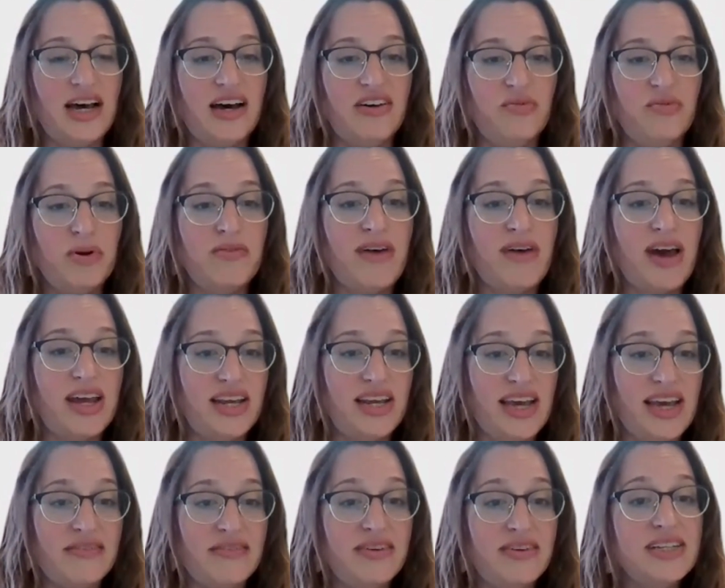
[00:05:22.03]
of
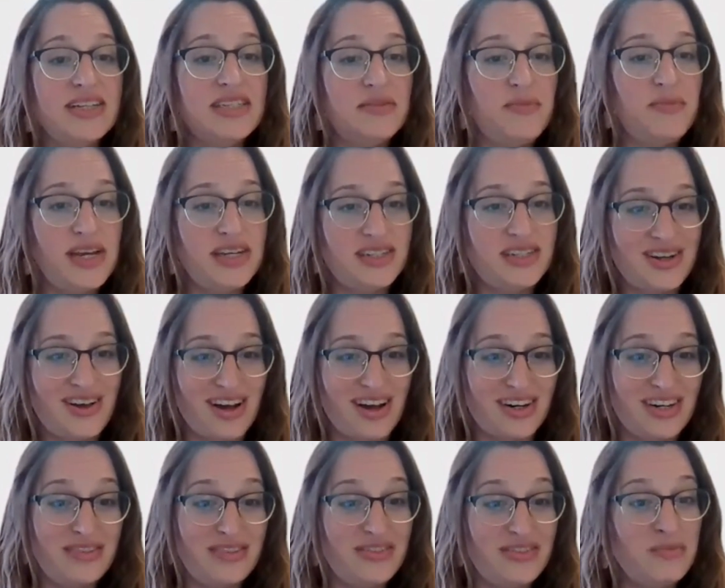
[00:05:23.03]
providing evidence-based
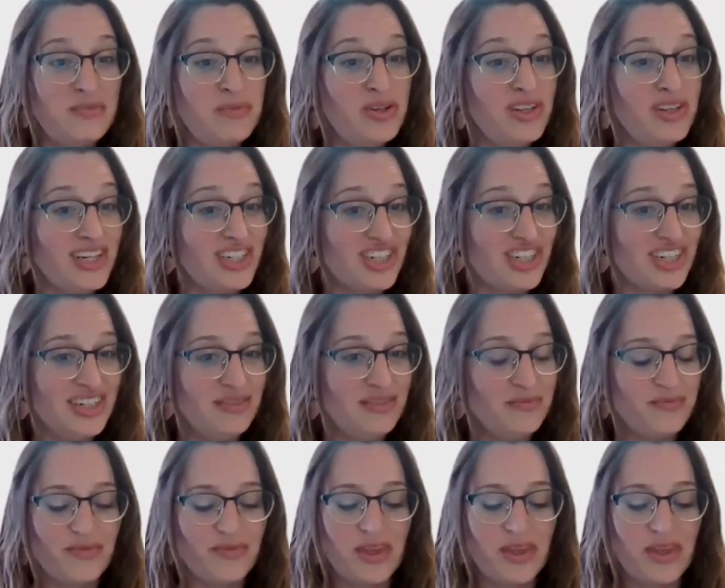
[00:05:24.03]
cognitive stimulation.